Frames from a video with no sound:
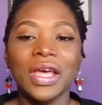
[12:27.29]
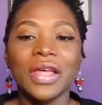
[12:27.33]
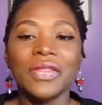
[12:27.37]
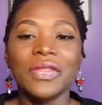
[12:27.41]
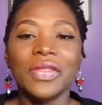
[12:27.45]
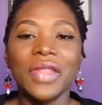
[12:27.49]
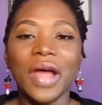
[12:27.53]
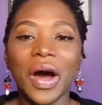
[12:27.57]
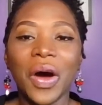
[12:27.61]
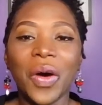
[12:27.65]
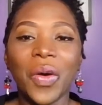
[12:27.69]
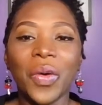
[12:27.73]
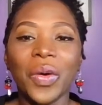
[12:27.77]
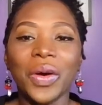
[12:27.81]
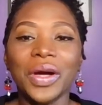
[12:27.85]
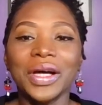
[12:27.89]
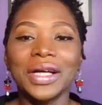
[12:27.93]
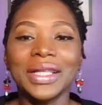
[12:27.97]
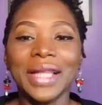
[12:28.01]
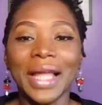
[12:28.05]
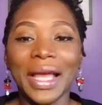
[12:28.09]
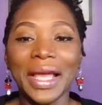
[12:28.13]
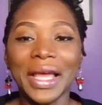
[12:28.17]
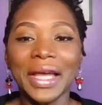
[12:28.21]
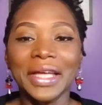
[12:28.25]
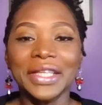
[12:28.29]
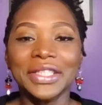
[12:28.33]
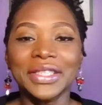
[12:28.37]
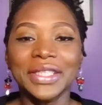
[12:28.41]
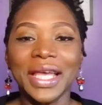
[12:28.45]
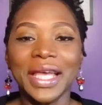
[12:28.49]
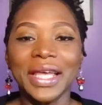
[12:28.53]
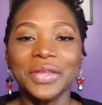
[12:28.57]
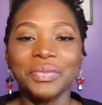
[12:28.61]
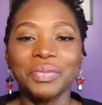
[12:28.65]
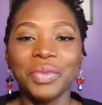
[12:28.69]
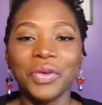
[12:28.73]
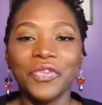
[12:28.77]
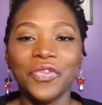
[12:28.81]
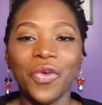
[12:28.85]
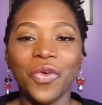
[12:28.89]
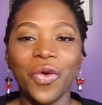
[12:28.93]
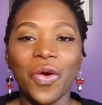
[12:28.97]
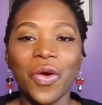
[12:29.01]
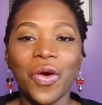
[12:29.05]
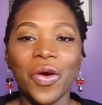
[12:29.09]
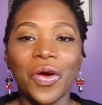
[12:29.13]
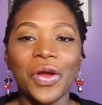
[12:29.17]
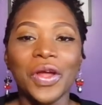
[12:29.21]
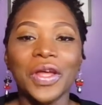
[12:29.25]
Now, like I said
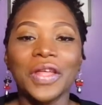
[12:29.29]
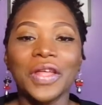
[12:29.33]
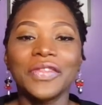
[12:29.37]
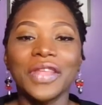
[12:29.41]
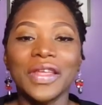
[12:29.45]
before,